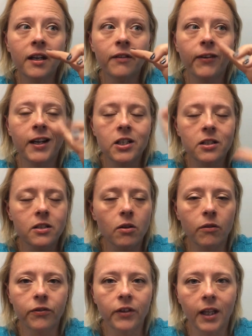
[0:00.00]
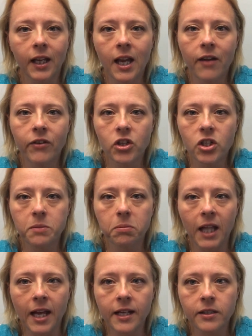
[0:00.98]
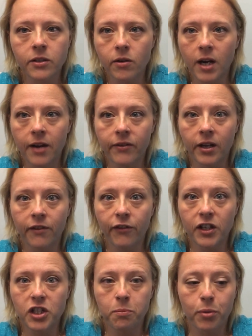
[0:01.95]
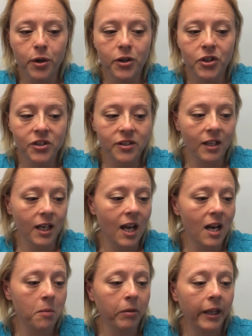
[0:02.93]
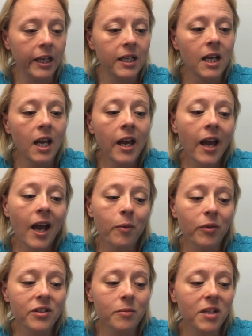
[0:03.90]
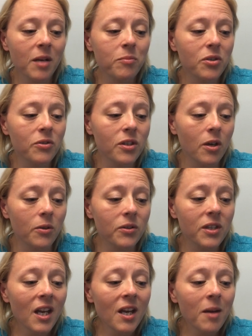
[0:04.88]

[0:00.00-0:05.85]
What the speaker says: if I just don't feel like having just lettuce or having a veggie burger just sitting on a plate. I will sometimes use those.